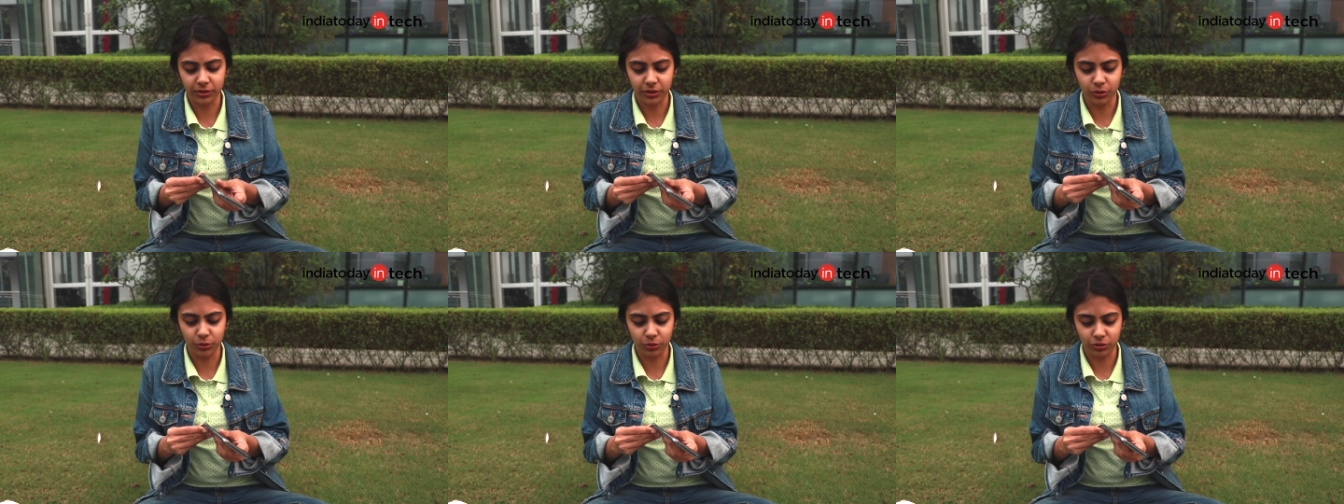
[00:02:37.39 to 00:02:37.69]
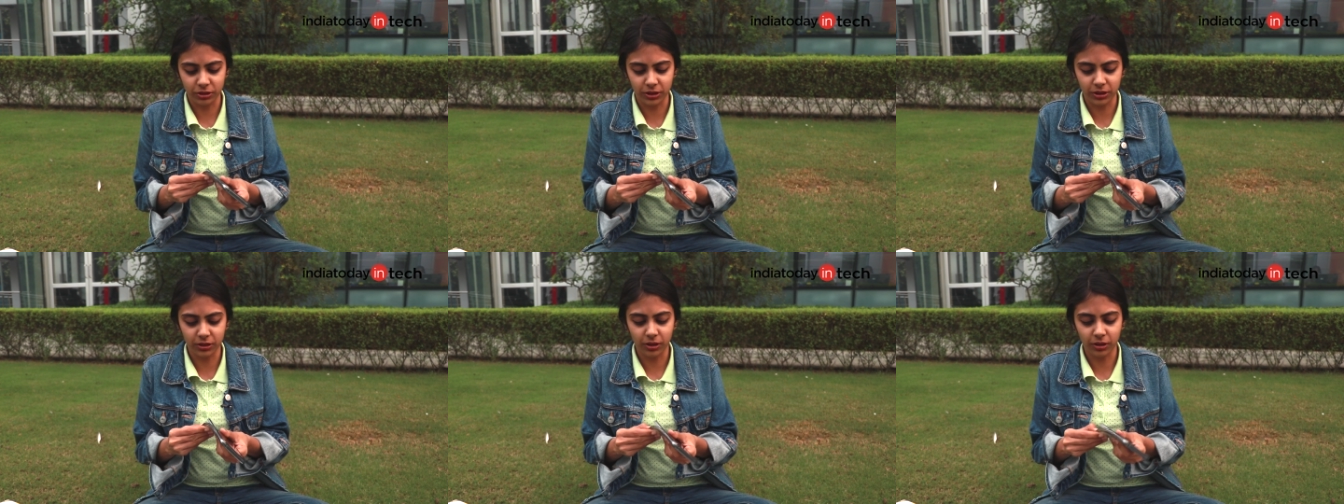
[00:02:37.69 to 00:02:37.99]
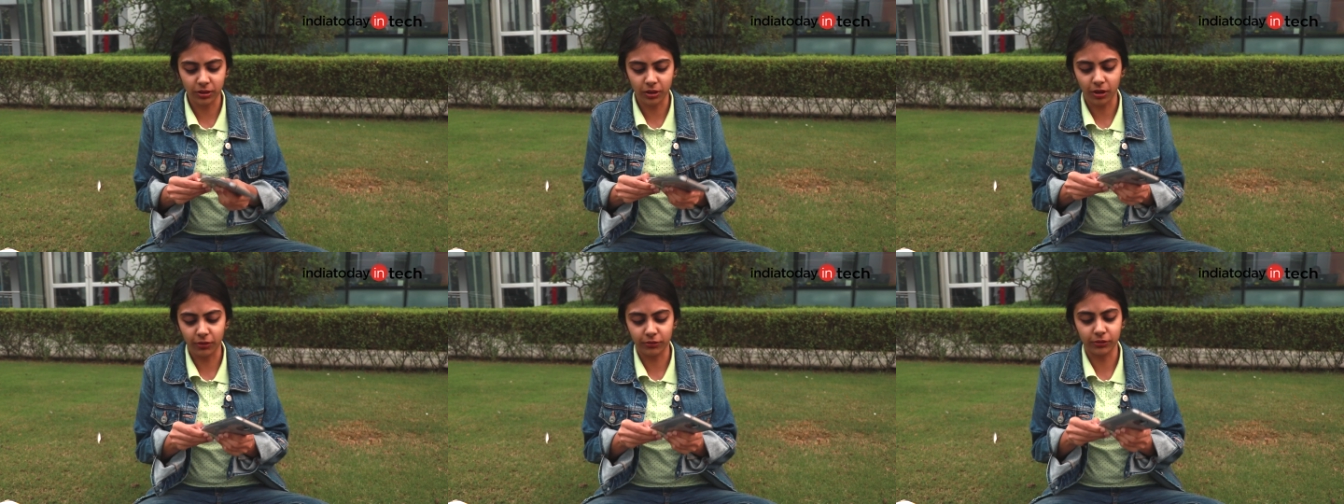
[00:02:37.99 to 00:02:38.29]
using
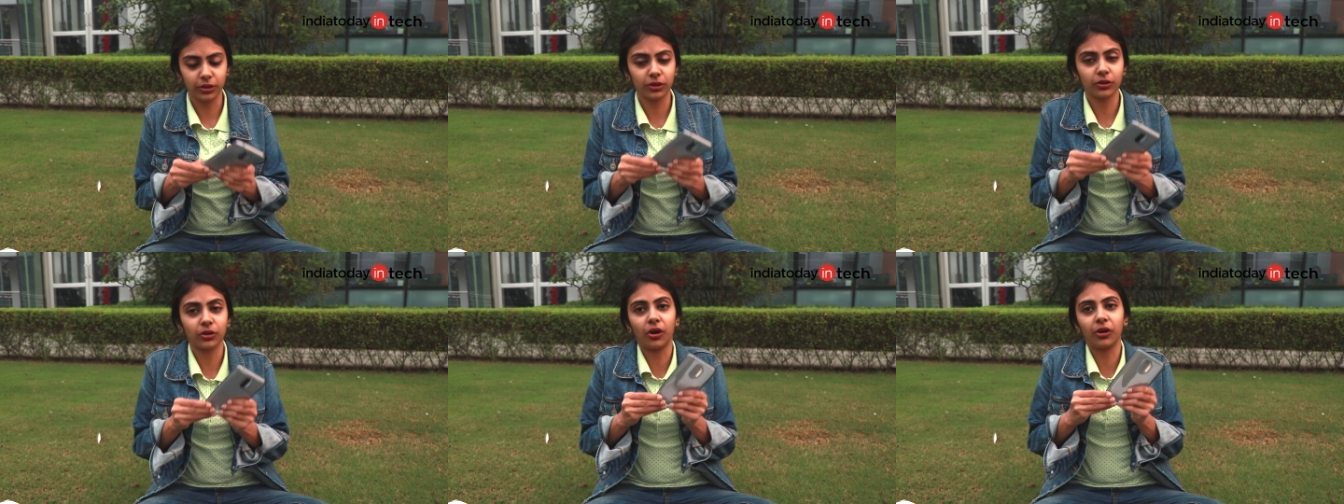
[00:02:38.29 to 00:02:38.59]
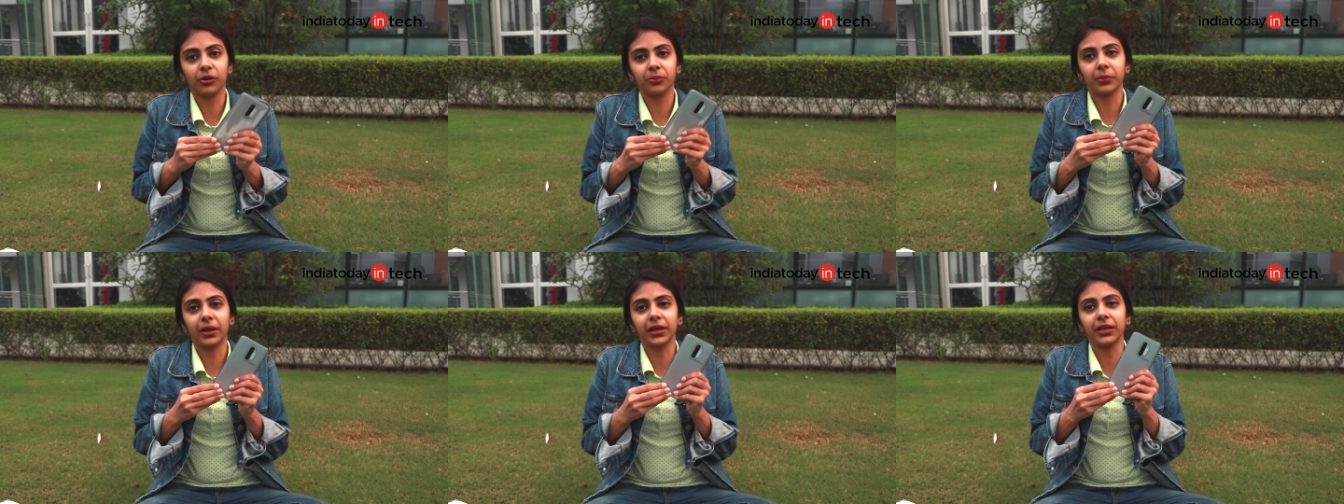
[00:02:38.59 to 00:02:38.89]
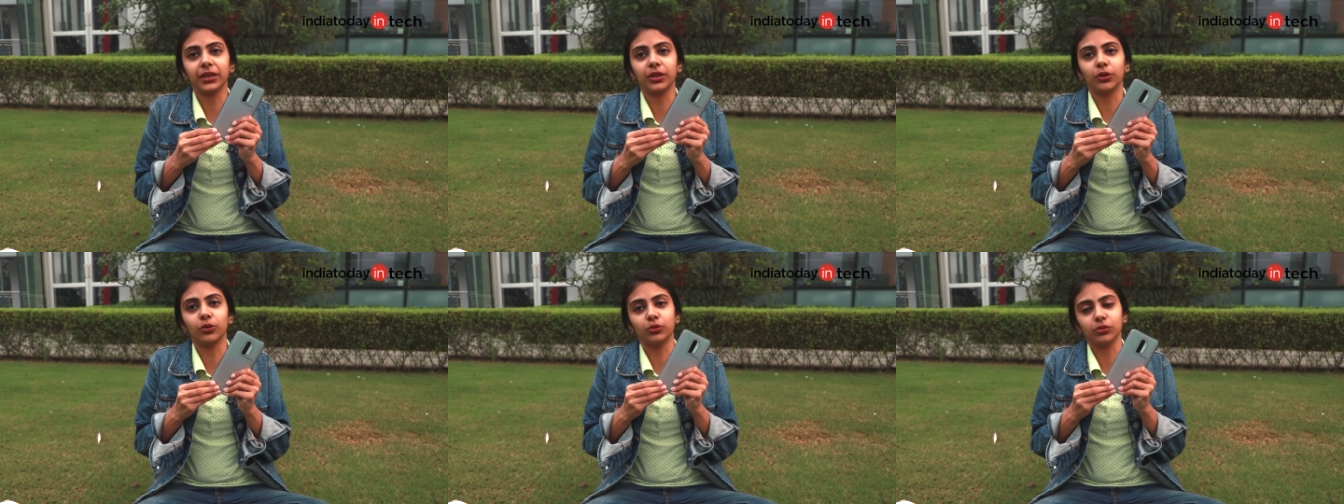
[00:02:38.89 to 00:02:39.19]
the cover on my
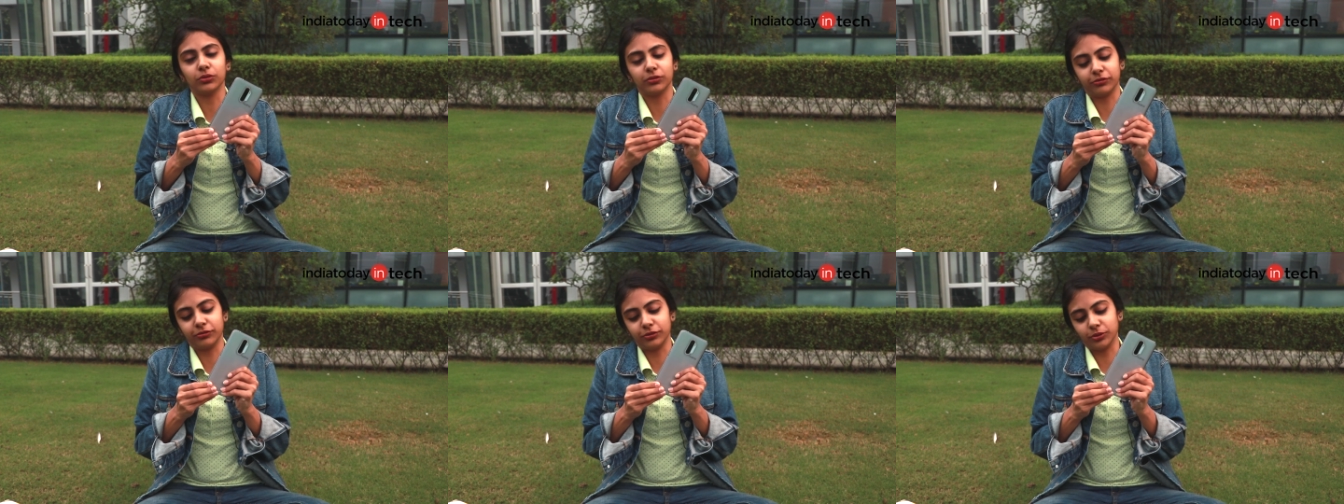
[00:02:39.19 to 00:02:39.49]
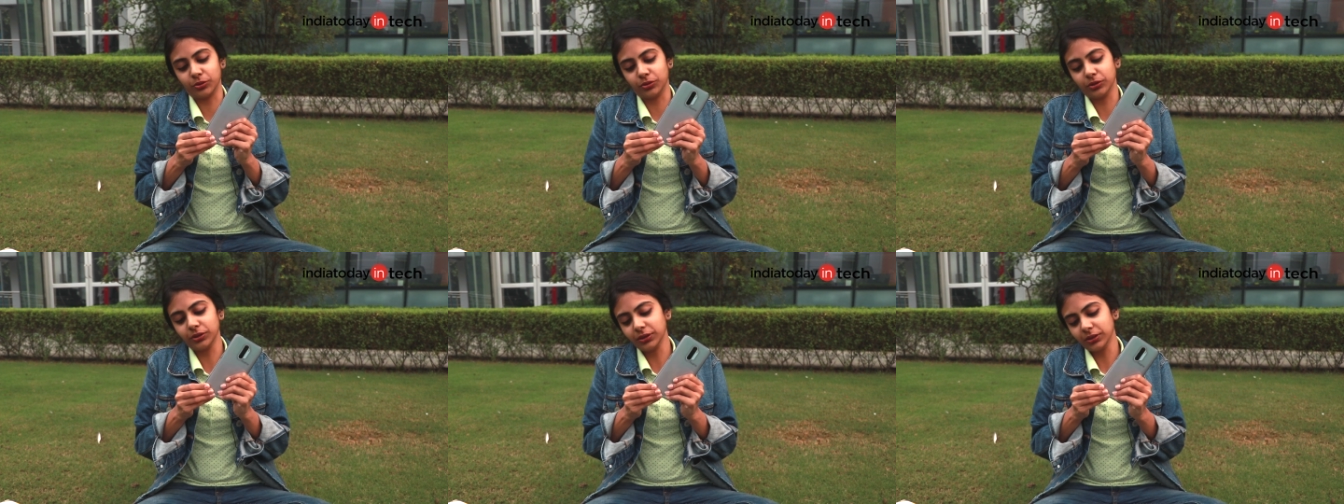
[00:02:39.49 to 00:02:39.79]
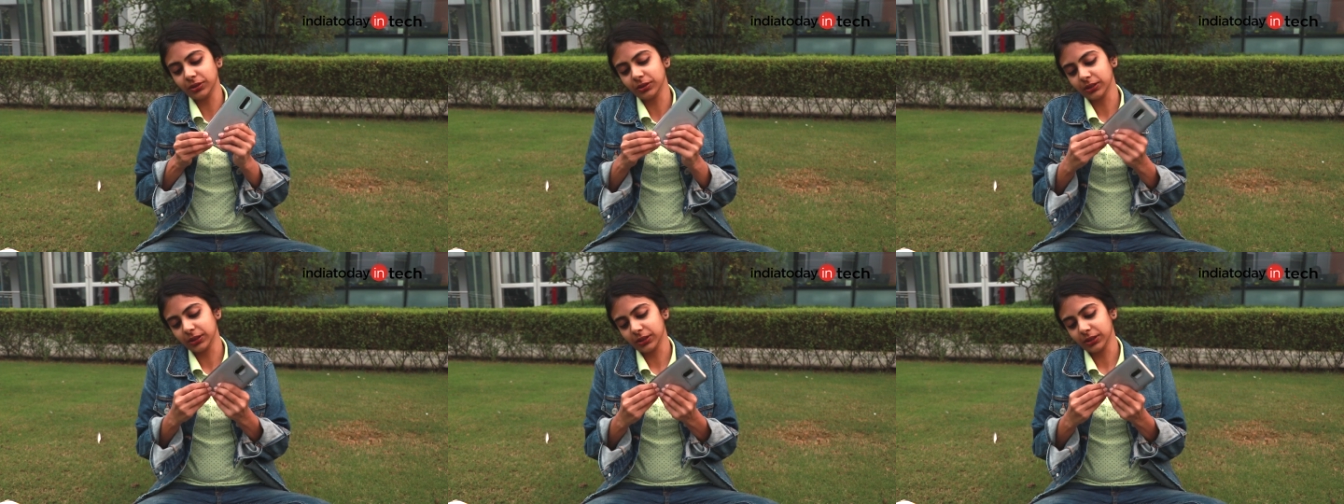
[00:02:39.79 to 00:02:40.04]
new phone.